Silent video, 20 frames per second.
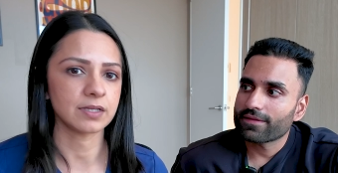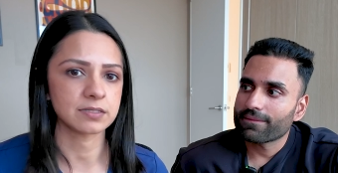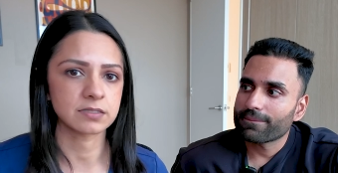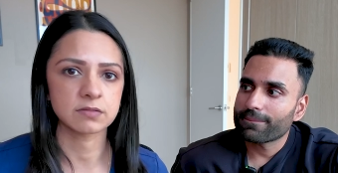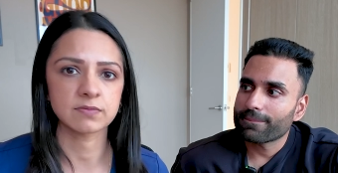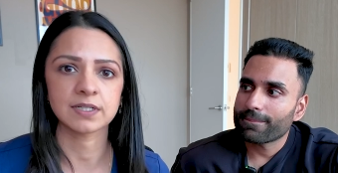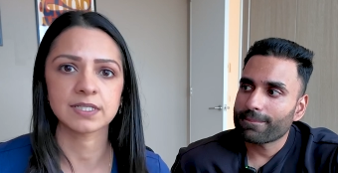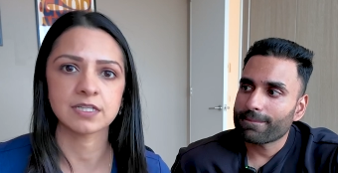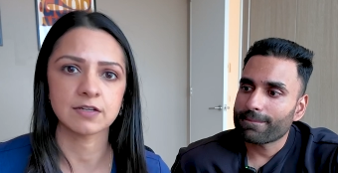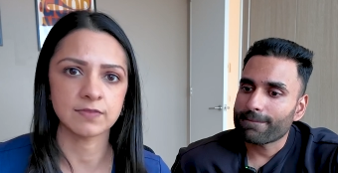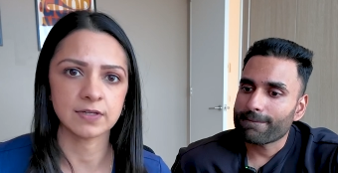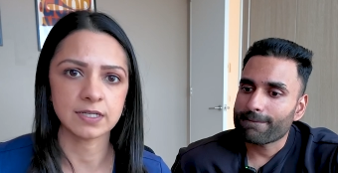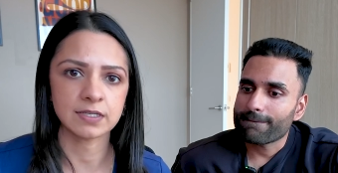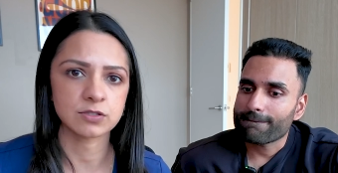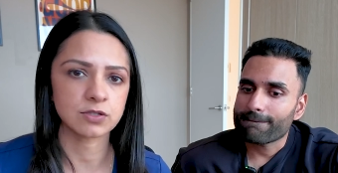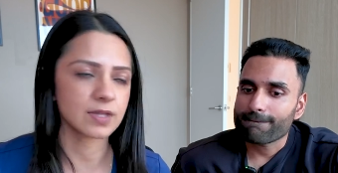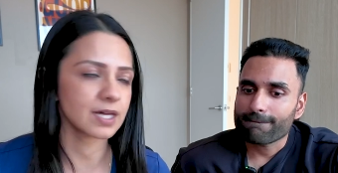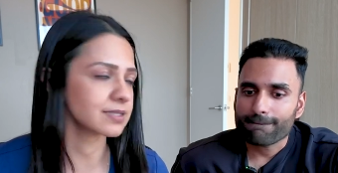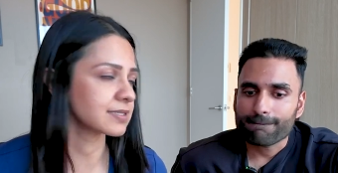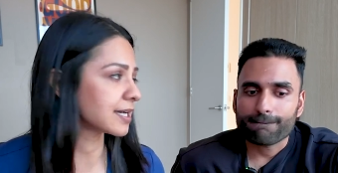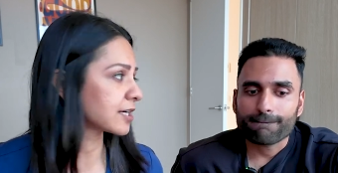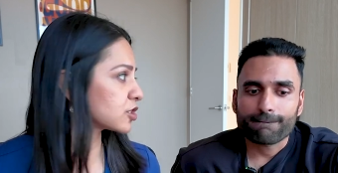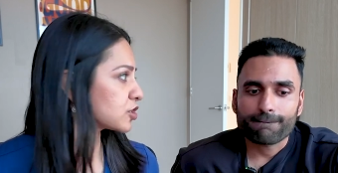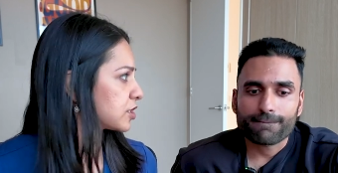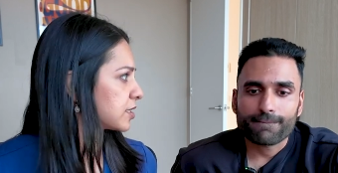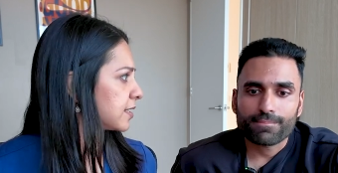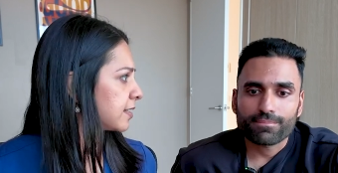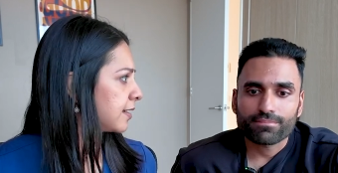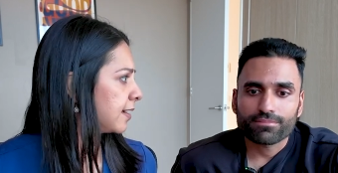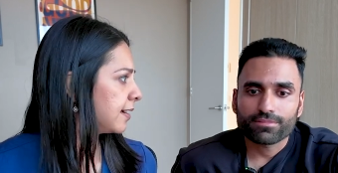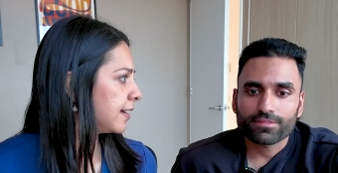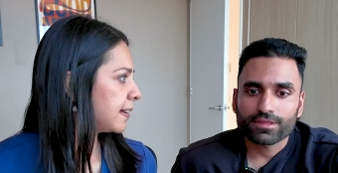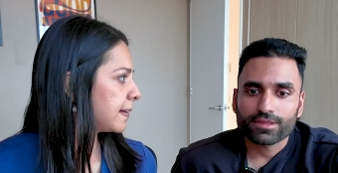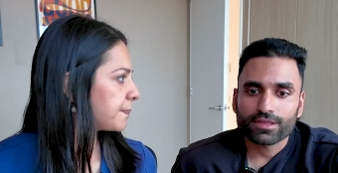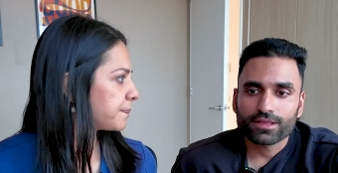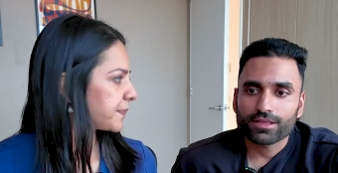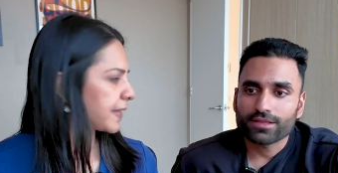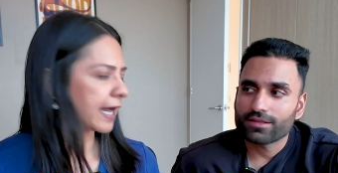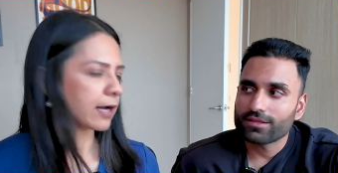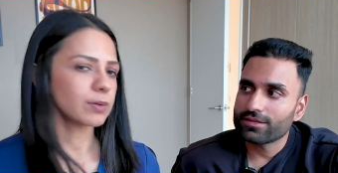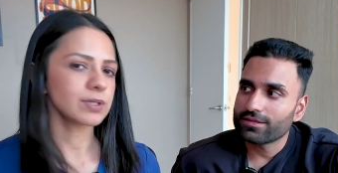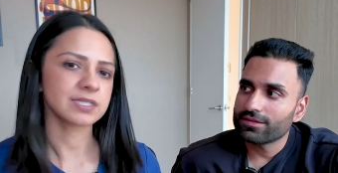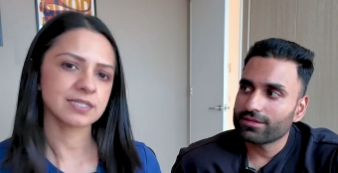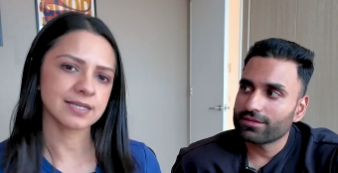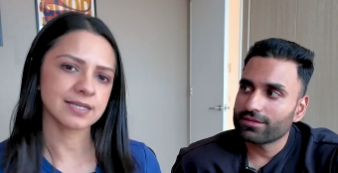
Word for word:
Speaker 1: list of activities. So that's actually how it